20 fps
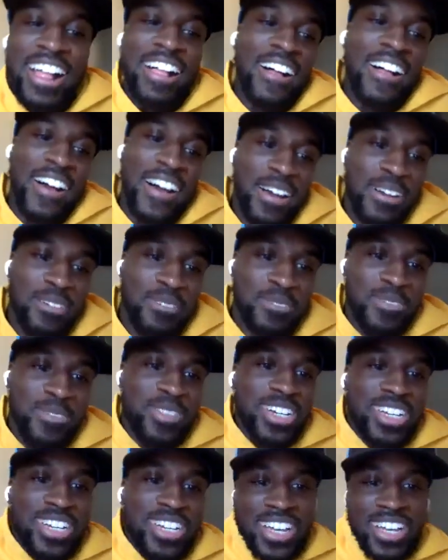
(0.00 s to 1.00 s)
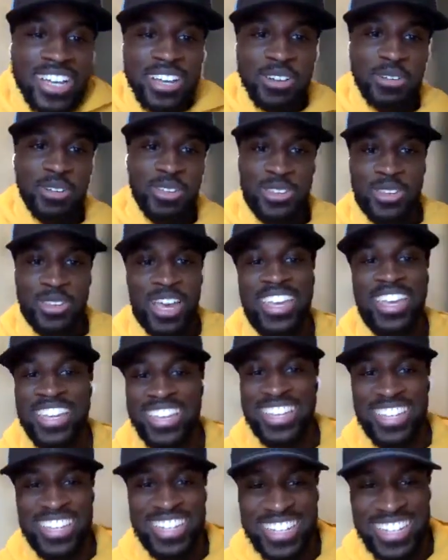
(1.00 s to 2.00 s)
Um, you,
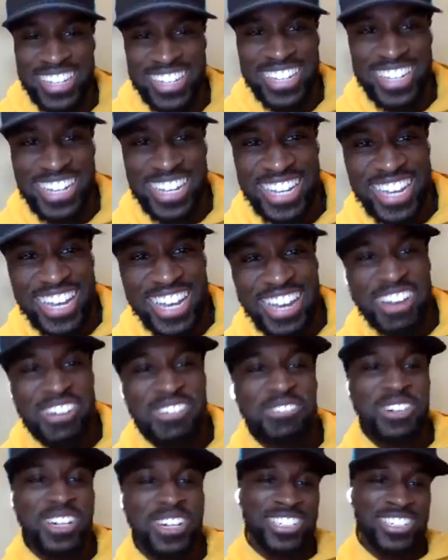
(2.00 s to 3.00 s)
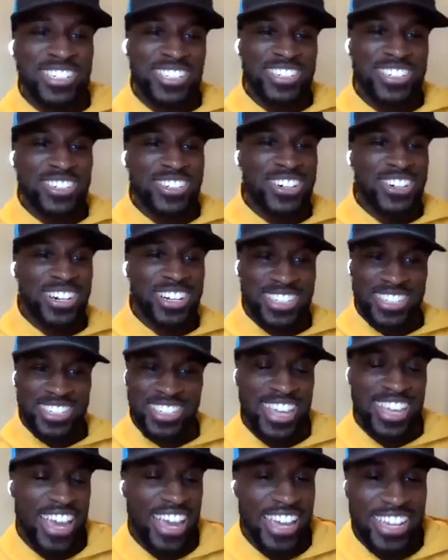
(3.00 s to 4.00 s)
would you
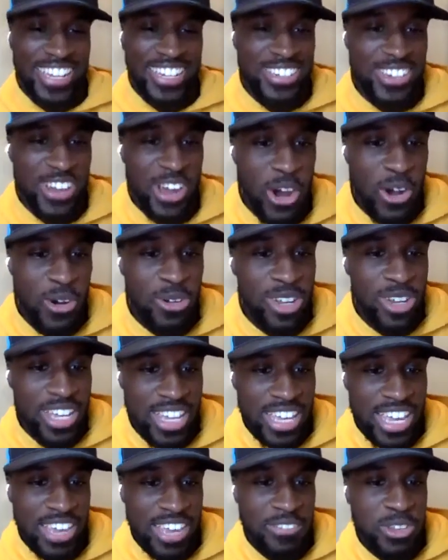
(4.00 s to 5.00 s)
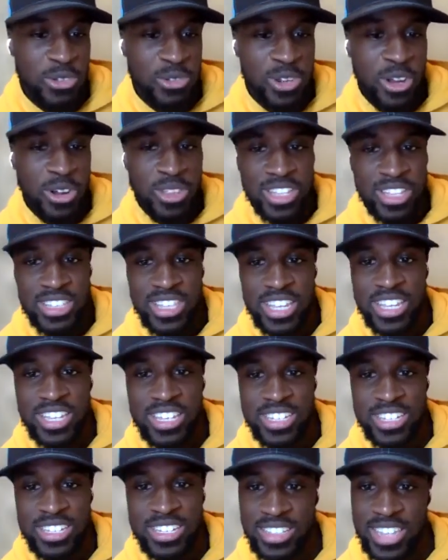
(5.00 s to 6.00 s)
say no if you know that
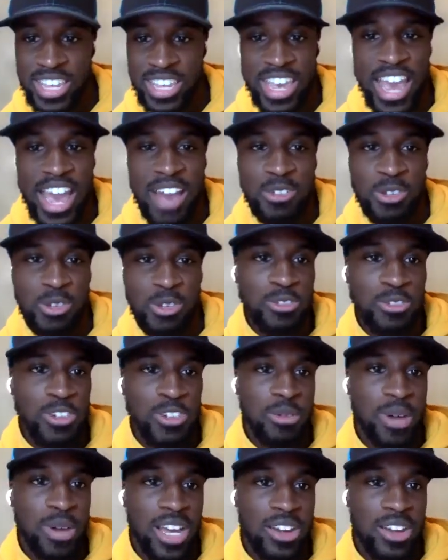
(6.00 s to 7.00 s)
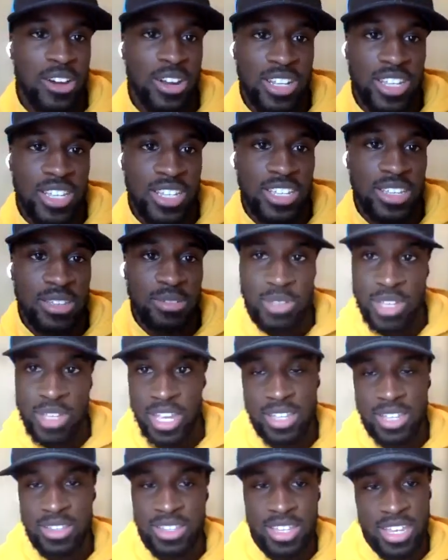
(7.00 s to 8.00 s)
they have you to fall back on
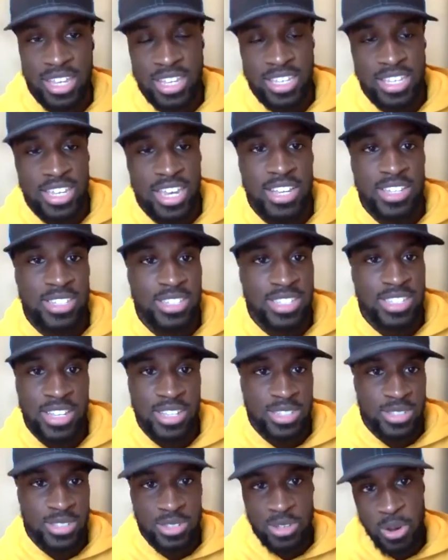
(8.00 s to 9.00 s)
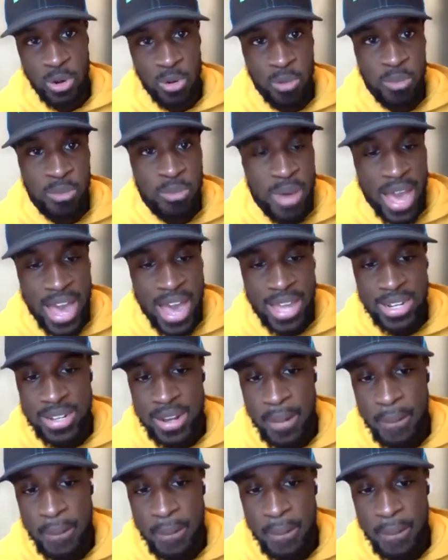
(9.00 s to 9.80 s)
in case things go bad?